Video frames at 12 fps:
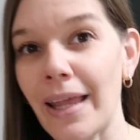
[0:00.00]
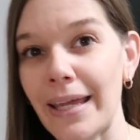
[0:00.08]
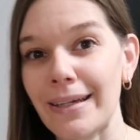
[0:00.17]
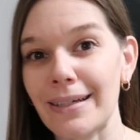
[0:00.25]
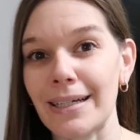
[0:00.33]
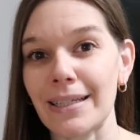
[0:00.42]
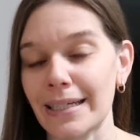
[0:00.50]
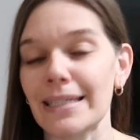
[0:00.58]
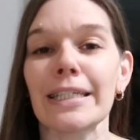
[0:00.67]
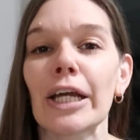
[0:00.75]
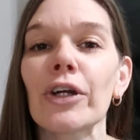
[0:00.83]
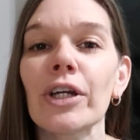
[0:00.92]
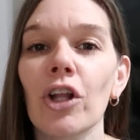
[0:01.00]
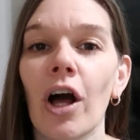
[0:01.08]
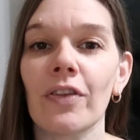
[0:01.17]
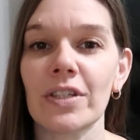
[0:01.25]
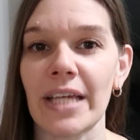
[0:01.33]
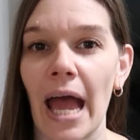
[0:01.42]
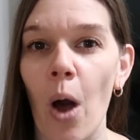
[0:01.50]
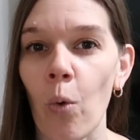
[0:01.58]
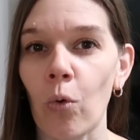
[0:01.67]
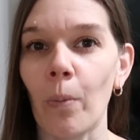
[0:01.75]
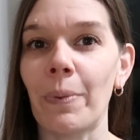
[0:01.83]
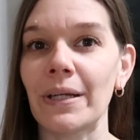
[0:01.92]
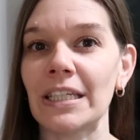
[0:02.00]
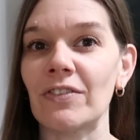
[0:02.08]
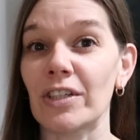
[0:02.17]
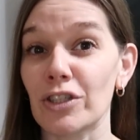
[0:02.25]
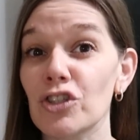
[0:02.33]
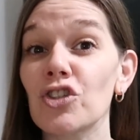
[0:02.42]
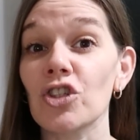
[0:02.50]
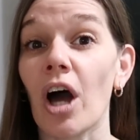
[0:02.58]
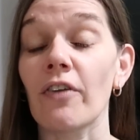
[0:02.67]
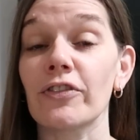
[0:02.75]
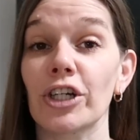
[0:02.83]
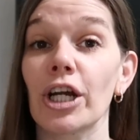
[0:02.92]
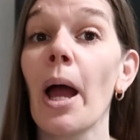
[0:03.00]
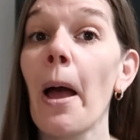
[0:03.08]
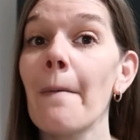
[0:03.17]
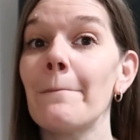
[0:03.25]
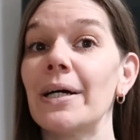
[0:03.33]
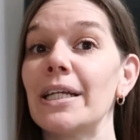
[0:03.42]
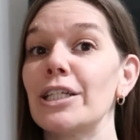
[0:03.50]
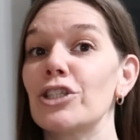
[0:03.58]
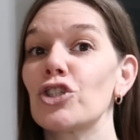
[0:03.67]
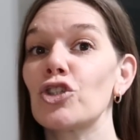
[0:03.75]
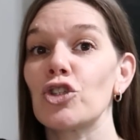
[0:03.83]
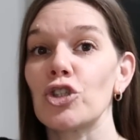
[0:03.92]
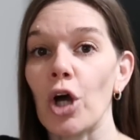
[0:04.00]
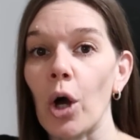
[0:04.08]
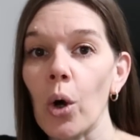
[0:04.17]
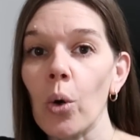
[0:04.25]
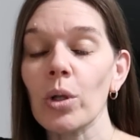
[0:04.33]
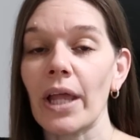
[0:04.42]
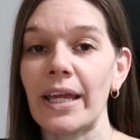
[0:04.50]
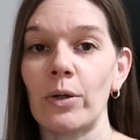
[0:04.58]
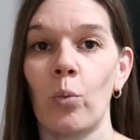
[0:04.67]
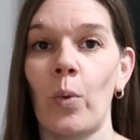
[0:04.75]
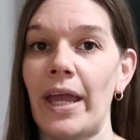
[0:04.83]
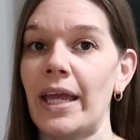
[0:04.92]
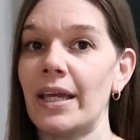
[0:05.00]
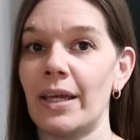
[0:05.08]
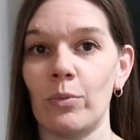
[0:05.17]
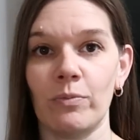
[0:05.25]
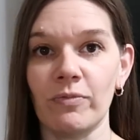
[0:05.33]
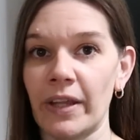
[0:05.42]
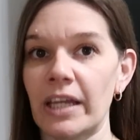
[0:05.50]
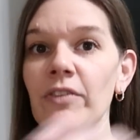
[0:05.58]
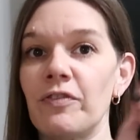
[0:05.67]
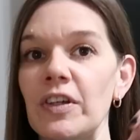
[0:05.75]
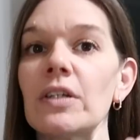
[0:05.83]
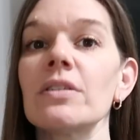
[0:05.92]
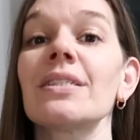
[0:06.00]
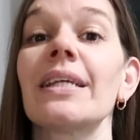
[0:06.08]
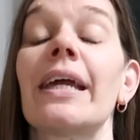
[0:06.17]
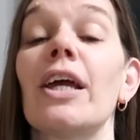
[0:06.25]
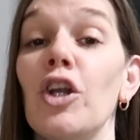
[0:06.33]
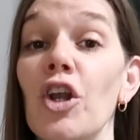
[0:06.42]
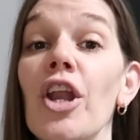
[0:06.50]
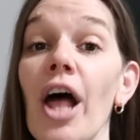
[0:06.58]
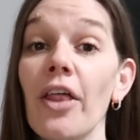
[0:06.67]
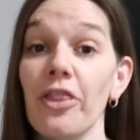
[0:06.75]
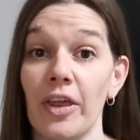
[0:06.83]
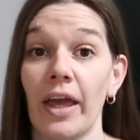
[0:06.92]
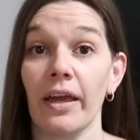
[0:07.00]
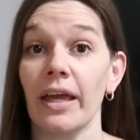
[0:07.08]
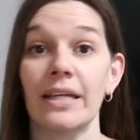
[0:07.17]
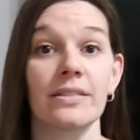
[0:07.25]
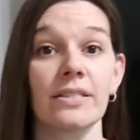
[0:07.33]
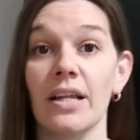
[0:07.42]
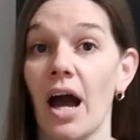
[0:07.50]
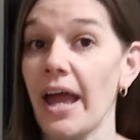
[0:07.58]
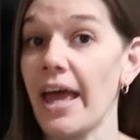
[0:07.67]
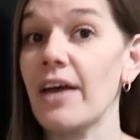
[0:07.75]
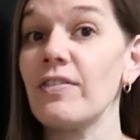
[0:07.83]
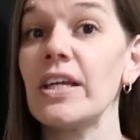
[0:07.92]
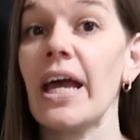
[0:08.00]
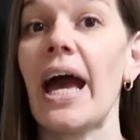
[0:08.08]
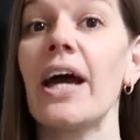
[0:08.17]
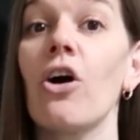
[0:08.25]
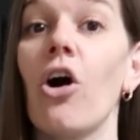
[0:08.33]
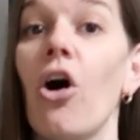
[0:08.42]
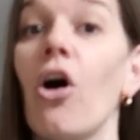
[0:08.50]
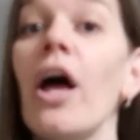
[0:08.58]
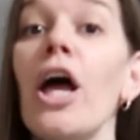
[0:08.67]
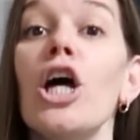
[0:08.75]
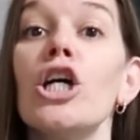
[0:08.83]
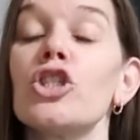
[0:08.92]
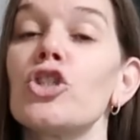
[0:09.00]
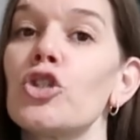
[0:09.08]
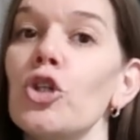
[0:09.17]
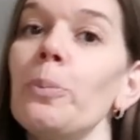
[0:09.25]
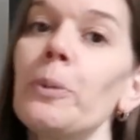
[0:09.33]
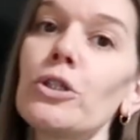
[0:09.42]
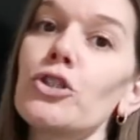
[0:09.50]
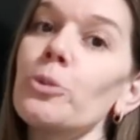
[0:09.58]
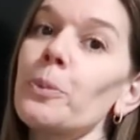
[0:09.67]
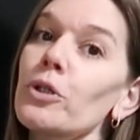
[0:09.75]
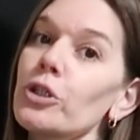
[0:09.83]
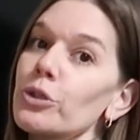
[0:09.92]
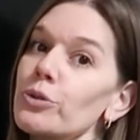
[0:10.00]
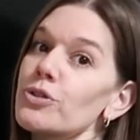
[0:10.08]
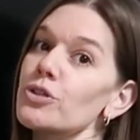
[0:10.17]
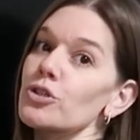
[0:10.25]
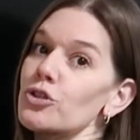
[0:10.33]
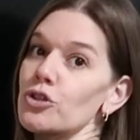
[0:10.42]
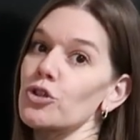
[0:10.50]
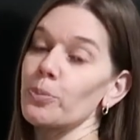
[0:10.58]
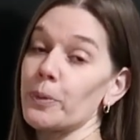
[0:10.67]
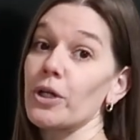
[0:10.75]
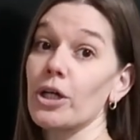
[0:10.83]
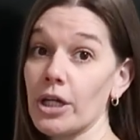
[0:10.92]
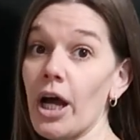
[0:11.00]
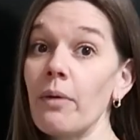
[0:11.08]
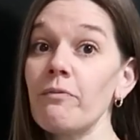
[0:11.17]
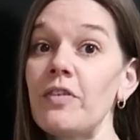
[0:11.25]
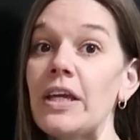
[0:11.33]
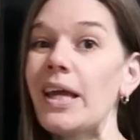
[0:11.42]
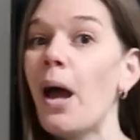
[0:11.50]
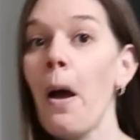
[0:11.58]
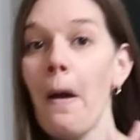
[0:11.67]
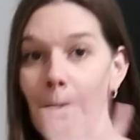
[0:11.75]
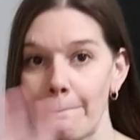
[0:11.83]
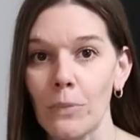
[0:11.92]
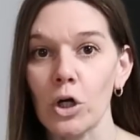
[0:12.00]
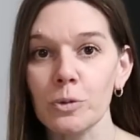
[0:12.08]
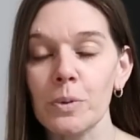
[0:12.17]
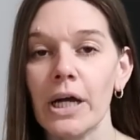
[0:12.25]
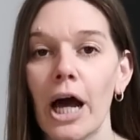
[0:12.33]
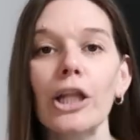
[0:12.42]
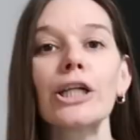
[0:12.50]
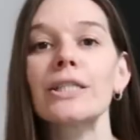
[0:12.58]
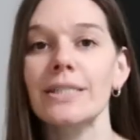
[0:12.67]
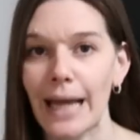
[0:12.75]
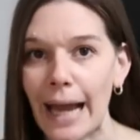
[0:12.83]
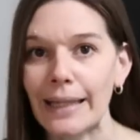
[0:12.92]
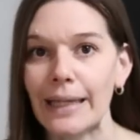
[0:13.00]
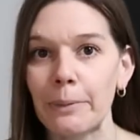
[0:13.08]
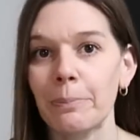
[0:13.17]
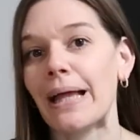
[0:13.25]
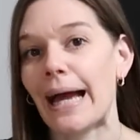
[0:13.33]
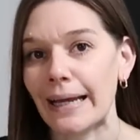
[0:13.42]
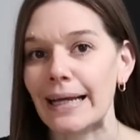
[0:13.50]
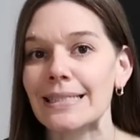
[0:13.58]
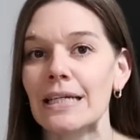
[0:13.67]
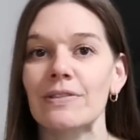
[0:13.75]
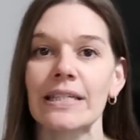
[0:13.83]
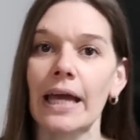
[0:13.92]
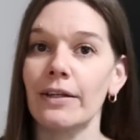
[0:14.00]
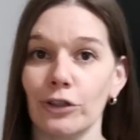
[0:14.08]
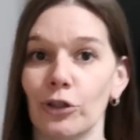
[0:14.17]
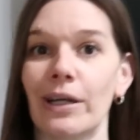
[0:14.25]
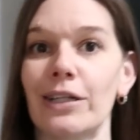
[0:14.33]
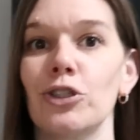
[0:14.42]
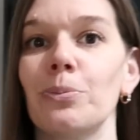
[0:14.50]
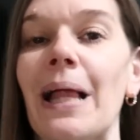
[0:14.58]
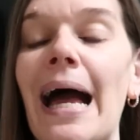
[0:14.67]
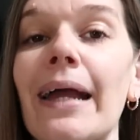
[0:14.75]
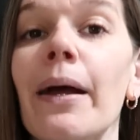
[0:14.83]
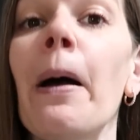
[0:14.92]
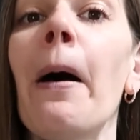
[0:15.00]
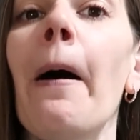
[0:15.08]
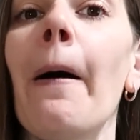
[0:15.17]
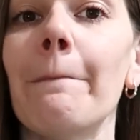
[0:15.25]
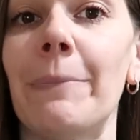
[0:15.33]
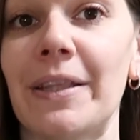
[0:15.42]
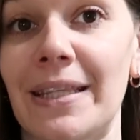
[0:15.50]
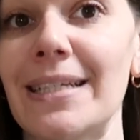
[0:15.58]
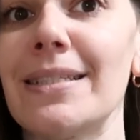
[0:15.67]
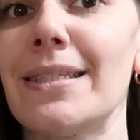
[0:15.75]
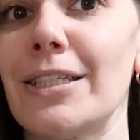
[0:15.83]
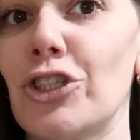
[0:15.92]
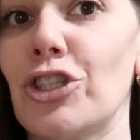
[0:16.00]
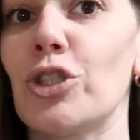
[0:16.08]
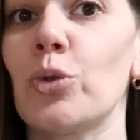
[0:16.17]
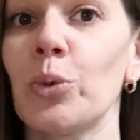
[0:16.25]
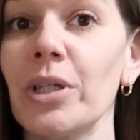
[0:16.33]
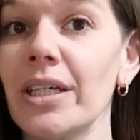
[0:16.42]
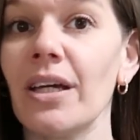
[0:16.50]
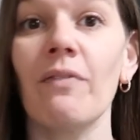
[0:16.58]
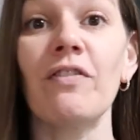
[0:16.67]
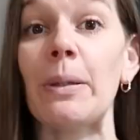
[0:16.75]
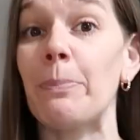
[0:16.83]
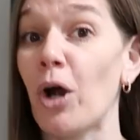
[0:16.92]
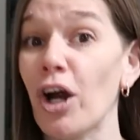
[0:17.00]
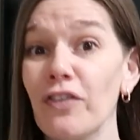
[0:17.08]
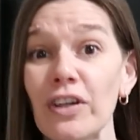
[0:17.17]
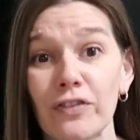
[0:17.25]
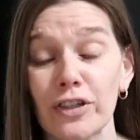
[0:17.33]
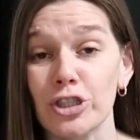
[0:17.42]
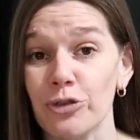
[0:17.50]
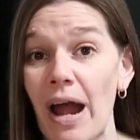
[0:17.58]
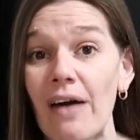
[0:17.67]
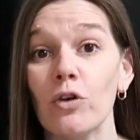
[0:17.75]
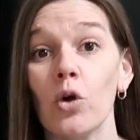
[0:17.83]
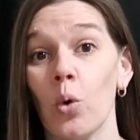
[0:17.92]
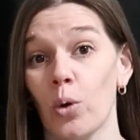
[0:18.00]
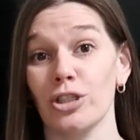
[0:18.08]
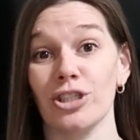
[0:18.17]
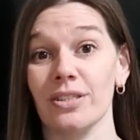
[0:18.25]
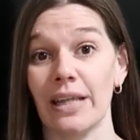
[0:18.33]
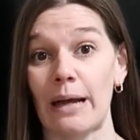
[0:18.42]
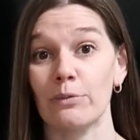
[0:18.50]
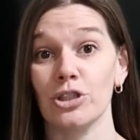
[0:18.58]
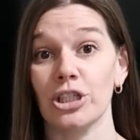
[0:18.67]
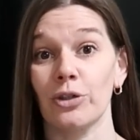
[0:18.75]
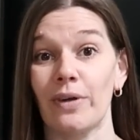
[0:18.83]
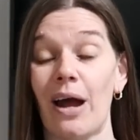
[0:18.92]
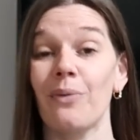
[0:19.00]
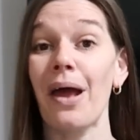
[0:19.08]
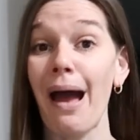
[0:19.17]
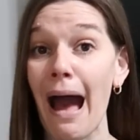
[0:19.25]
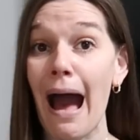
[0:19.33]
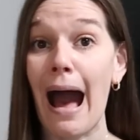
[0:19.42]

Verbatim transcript: like a, like a terry cloth towel, but even softer. But it is so lightweight, it like it feels like nothing. It's not heavy at all. Super, super loose, super comfy, multiple colors. I like black, as I've said, you don't have to do black, but this is just really comfy, perfect for travel or just lounging around.